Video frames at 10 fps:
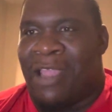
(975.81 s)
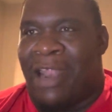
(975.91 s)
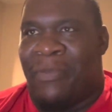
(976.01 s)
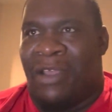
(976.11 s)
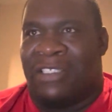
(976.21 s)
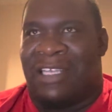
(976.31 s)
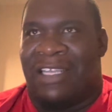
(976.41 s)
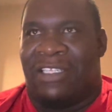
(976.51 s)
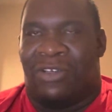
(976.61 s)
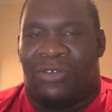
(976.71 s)
You got to be able to
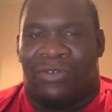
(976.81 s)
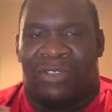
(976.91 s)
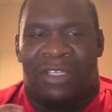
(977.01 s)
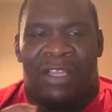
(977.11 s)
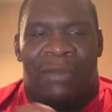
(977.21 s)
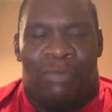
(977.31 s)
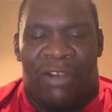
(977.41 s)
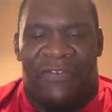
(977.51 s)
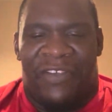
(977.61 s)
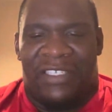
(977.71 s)
take those
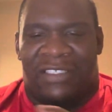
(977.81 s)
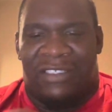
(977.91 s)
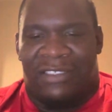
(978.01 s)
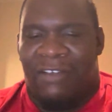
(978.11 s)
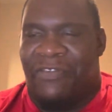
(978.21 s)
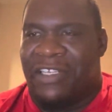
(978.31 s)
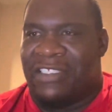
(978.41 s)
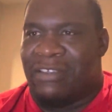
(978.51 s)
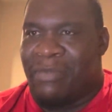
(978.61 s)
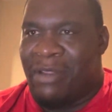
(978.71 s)
prefixes and
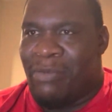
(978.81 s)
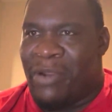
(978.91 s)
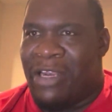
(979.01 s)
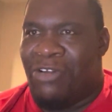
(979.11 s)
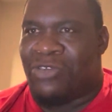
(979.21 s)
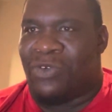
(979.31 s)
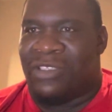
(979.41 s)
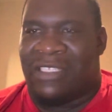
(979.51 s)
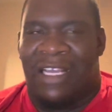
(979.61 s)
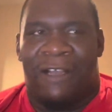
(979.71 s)
suffixes and be able to break those
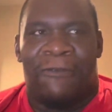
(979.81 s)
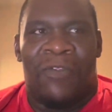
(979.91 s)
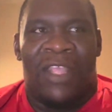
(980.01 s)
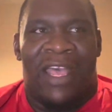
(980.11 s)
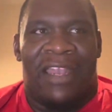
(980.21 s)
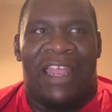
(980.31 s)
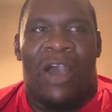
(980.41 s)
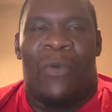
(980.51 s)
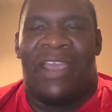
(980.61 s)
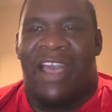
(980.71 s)
words down. And
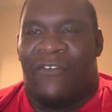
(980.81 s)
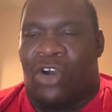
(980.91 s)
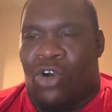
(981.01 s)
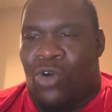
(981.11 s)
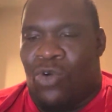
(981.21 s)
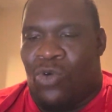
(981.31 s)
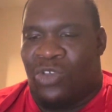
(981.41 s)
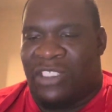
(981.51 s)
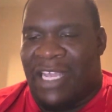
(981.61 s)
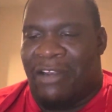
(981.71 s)
now we have a whole
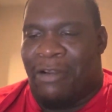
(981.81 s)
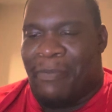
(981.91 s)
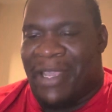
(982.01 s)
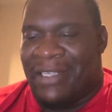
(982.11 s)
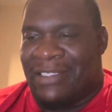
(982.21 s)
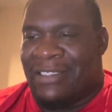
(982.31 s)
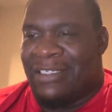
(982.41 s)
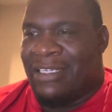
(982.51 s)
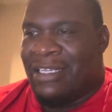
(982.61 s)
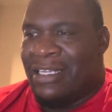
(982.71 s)
standard based
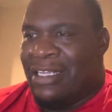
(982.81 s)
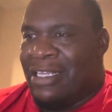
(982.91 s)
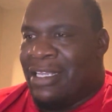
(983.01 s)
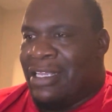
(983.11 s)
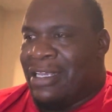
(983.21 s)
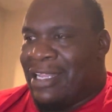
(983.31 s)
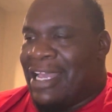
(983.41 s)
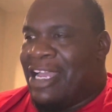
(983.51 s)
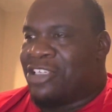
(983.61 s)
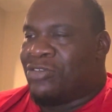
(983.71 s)

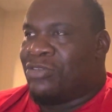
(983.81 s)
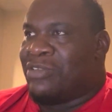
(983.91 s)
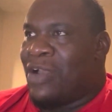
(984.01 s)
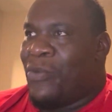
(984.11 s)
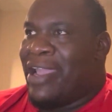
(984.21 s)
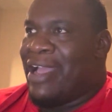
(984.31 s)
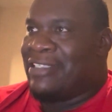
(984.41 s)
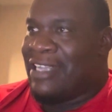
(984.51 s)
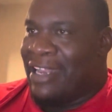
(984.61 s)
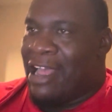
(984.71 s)
classroom that we
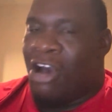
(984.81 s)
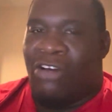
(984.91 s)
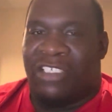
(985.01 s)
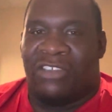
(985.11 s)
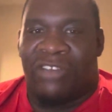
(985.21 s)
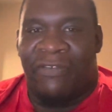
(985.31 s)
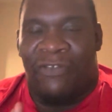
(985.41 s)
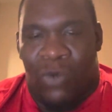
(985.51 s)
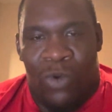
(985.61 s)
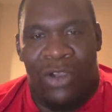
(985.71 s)
had, and that all just driven
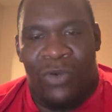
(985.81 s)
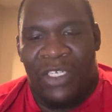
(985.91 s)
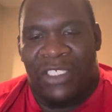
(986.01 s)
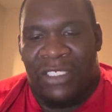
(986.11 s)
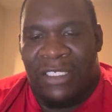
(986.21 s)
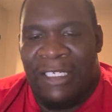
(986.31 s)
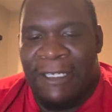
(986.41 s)
from one question.